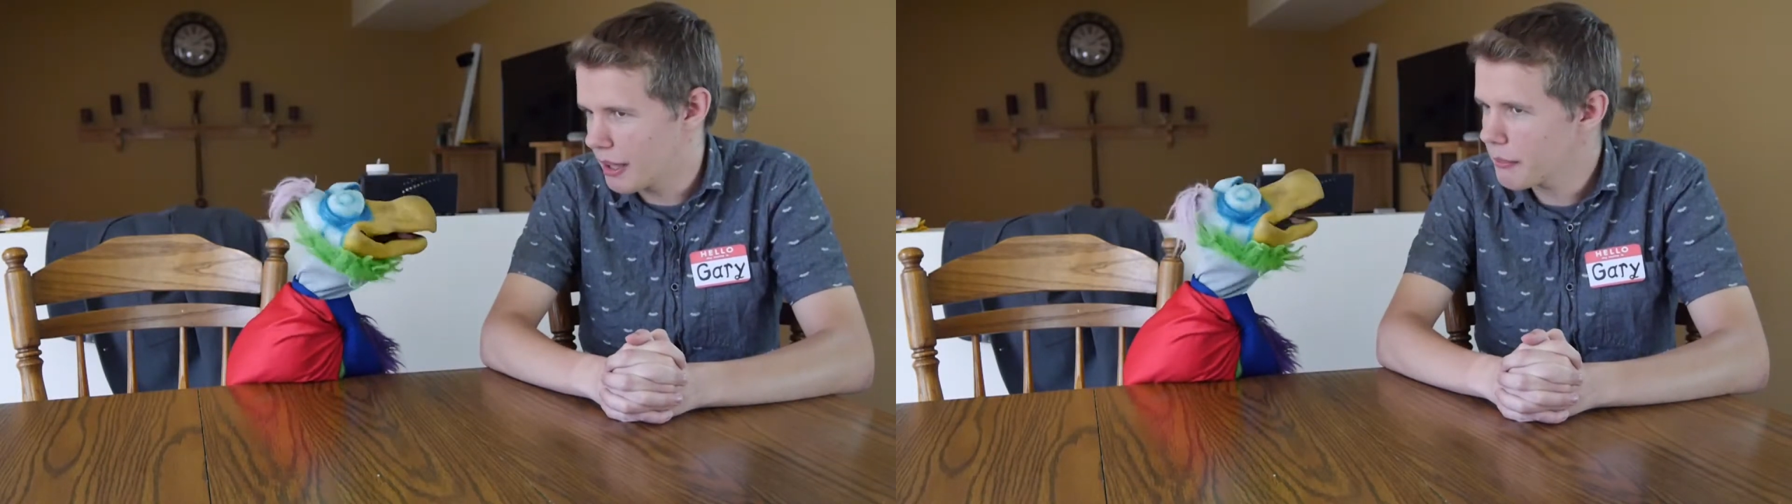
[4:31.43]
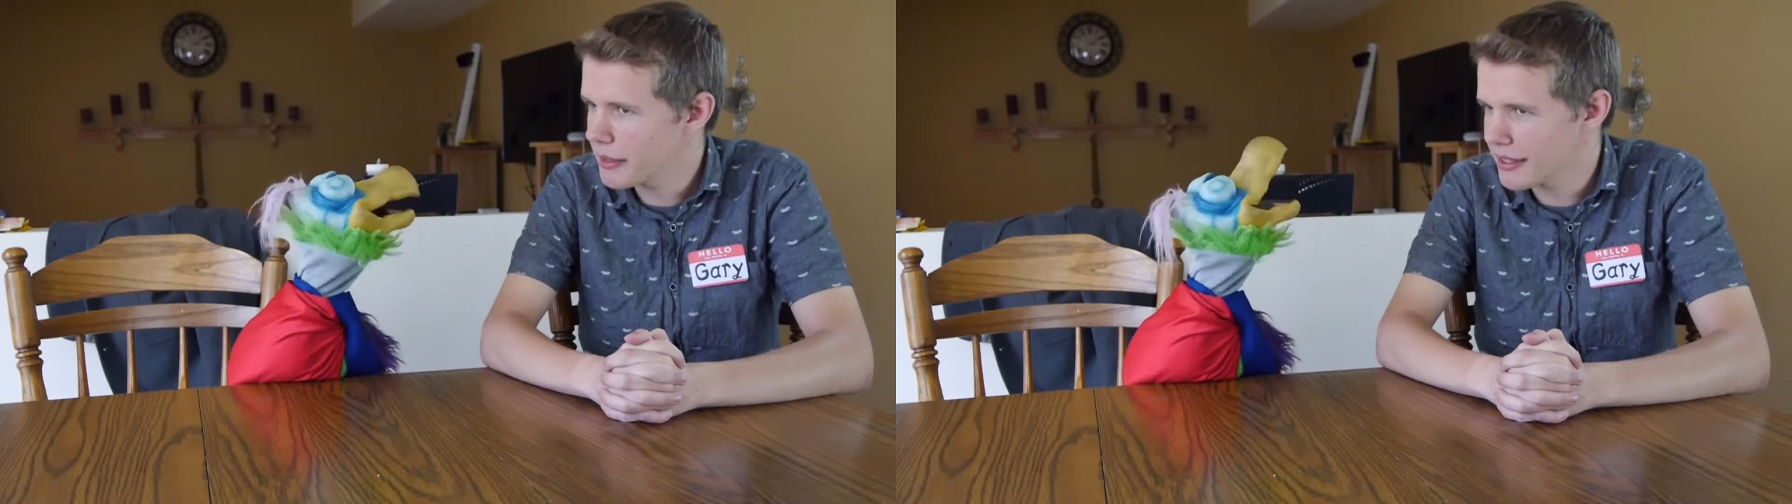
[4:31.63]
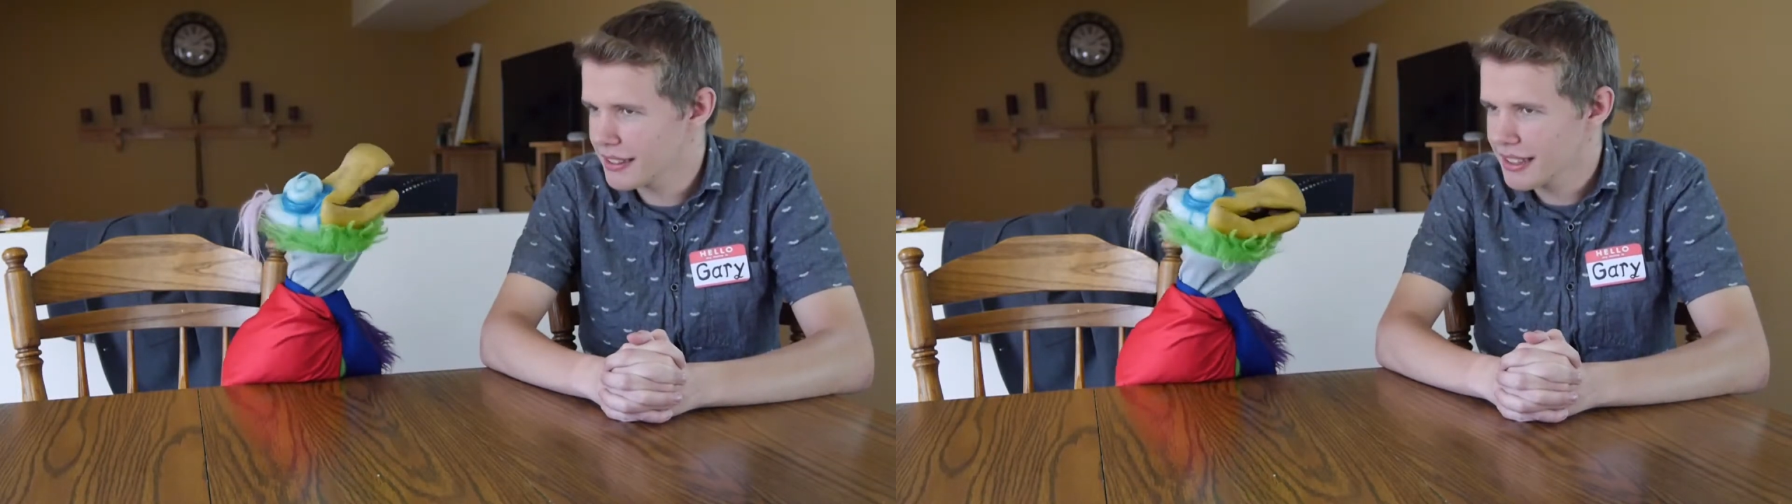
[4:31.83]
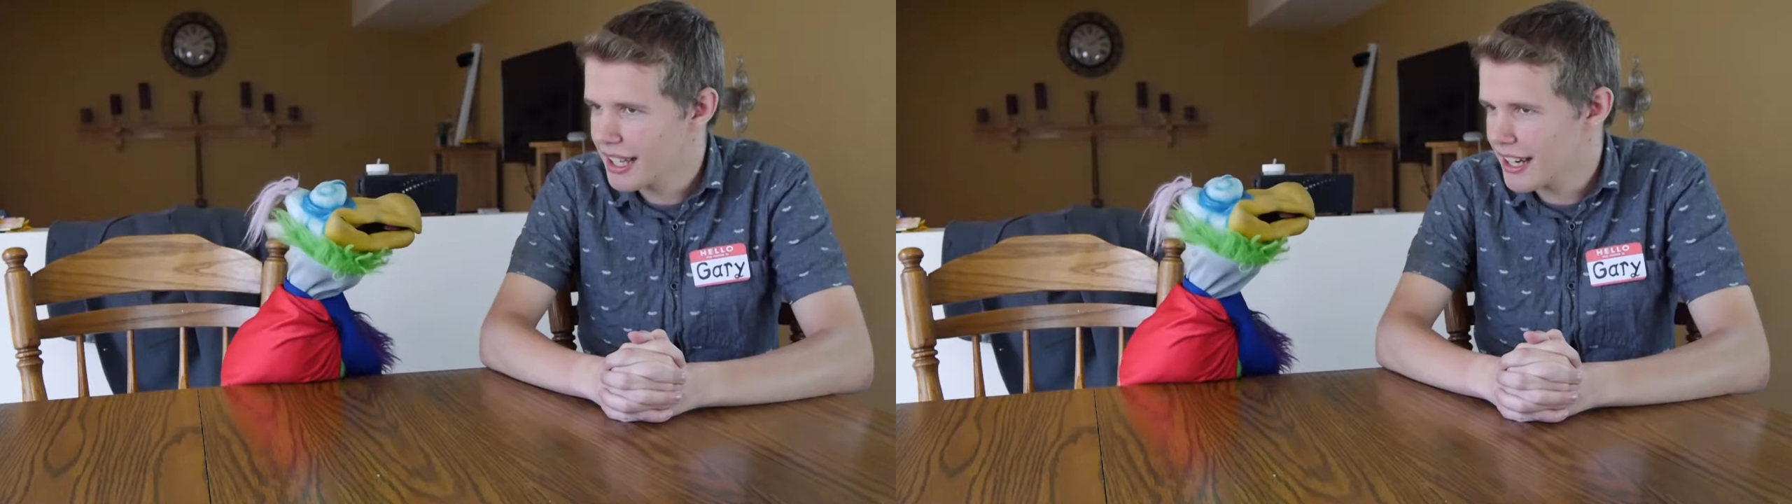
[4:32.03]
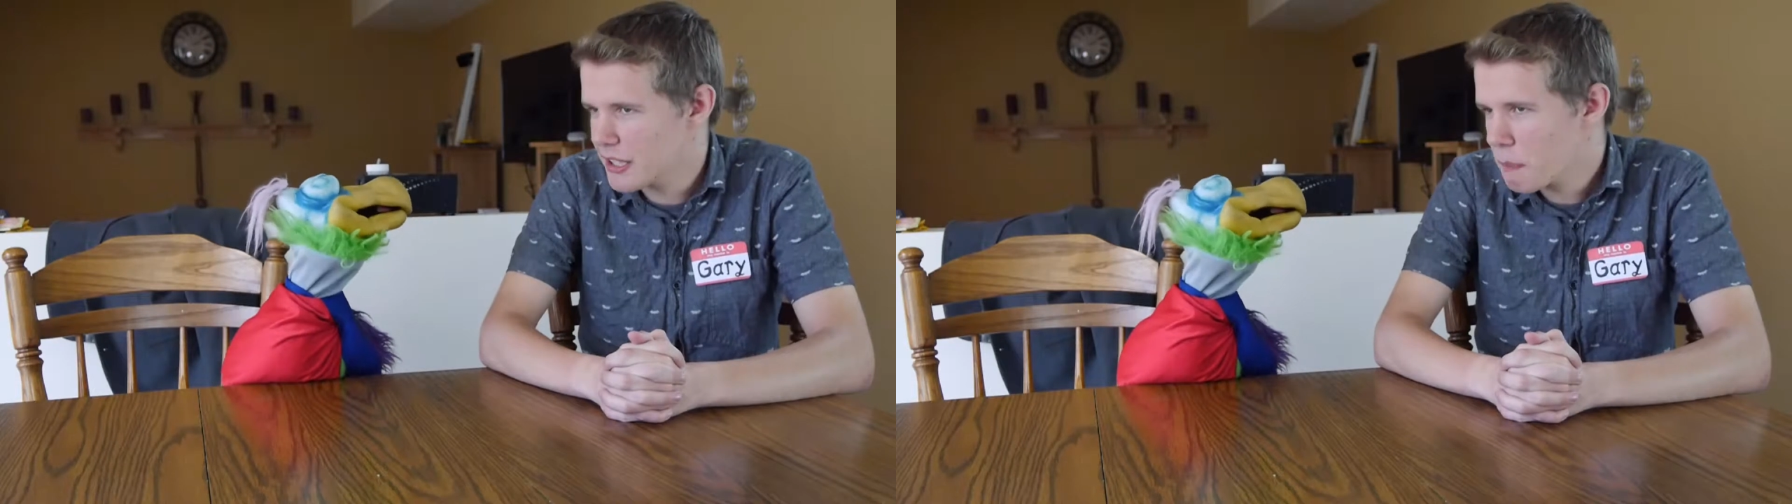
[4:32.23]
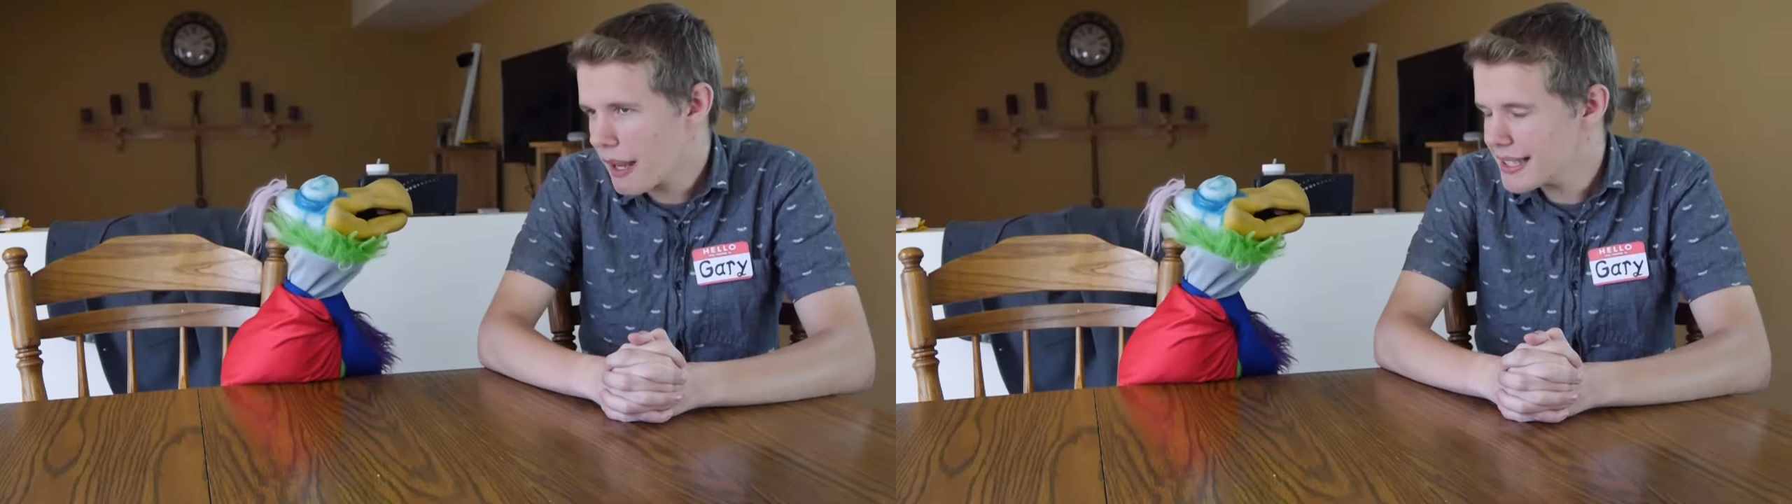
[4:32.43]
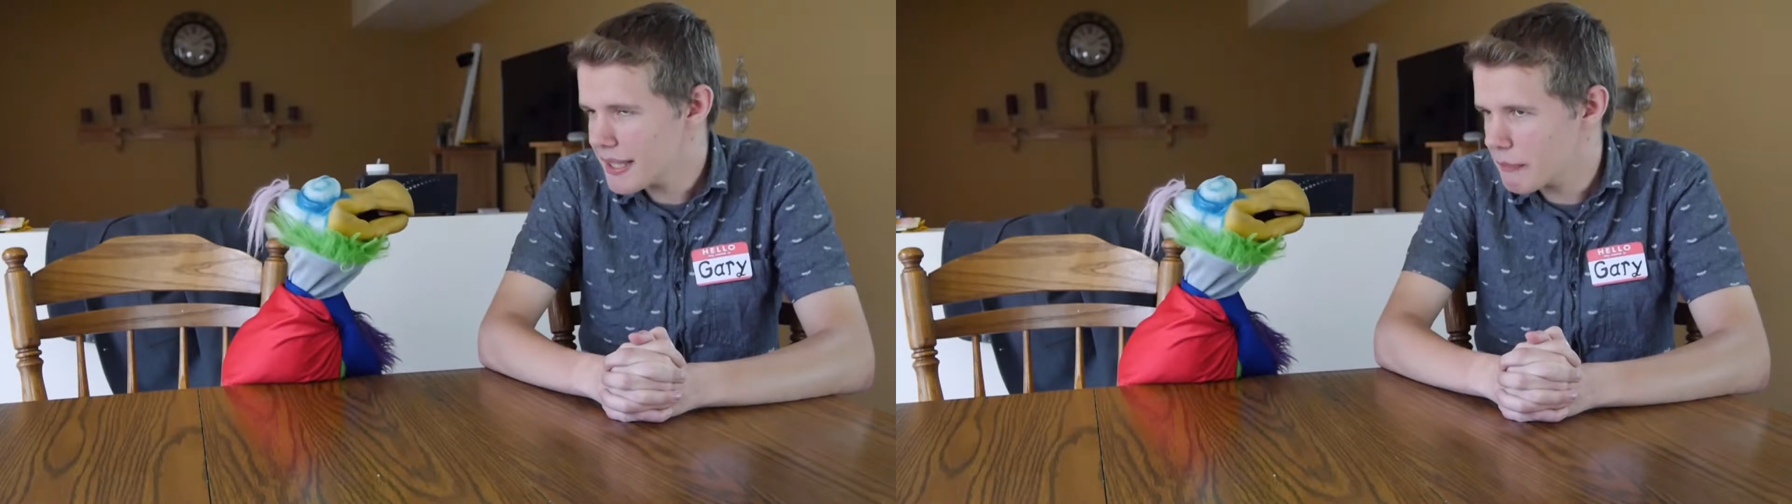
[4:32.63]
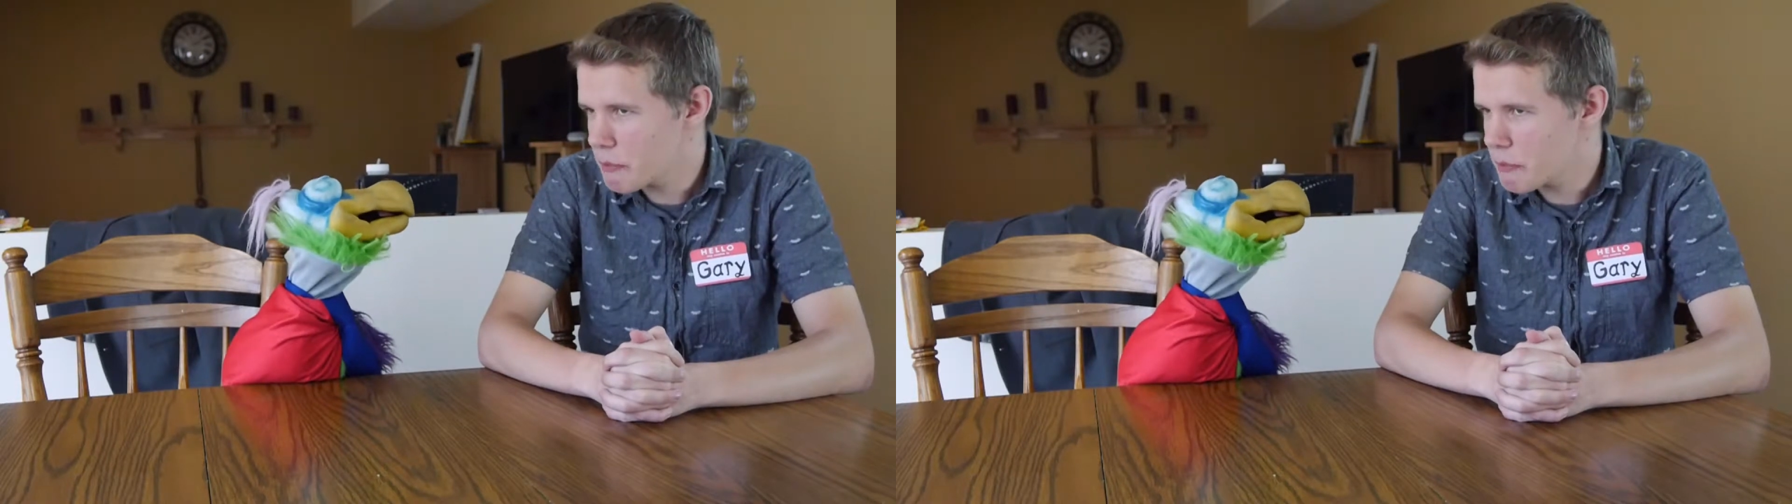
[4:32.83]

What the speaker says: I mean, and his base seems